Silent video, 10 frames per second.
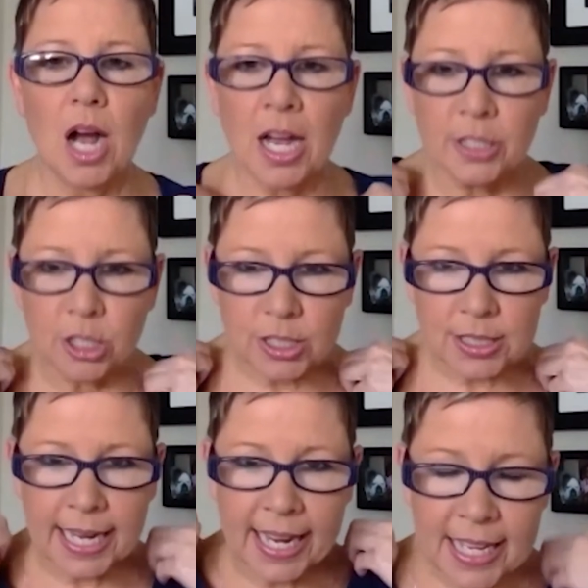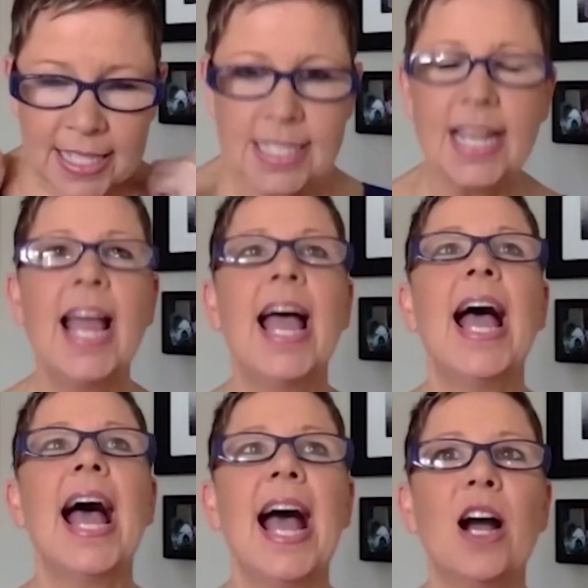understand
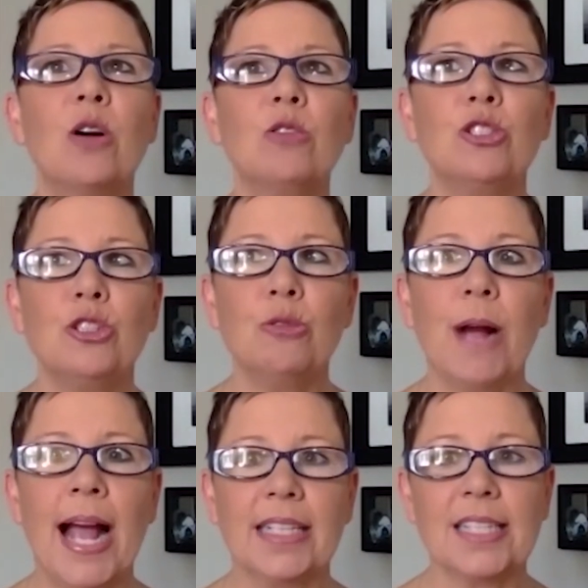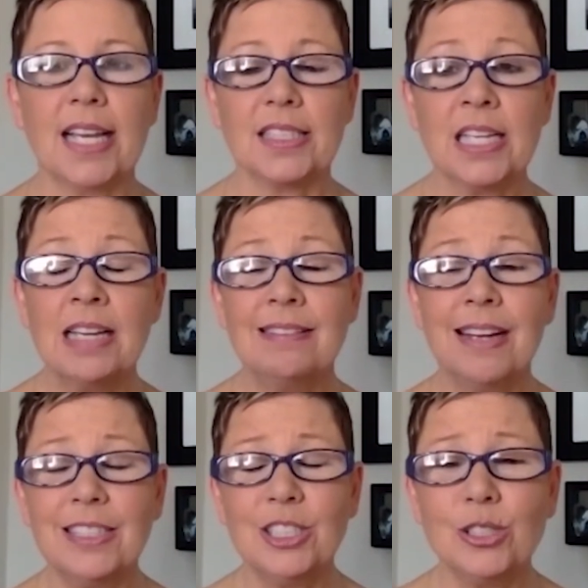how to access
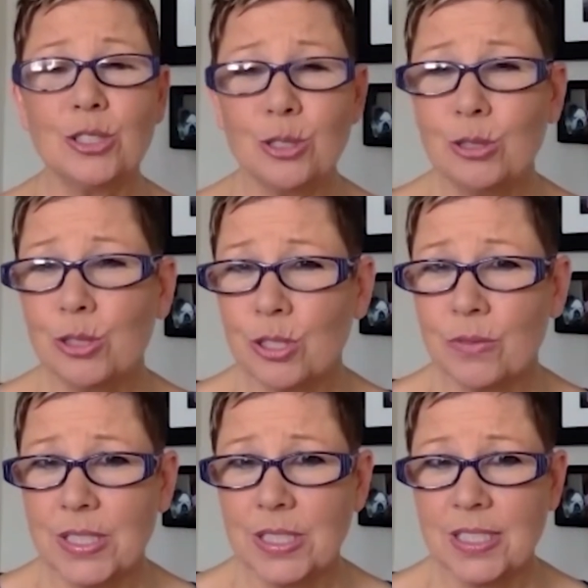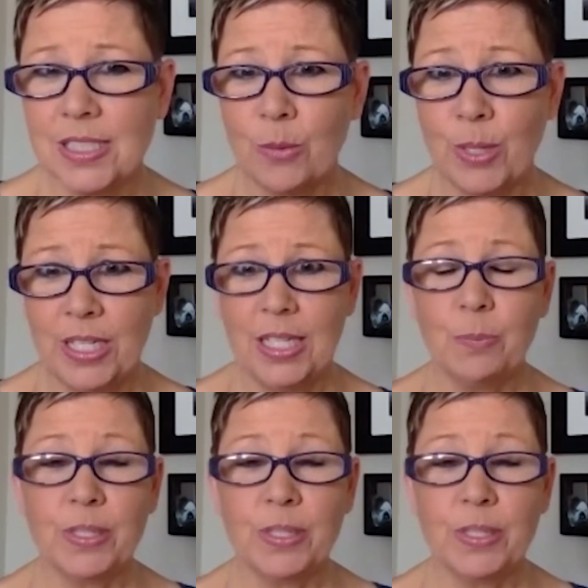not just those services that we need,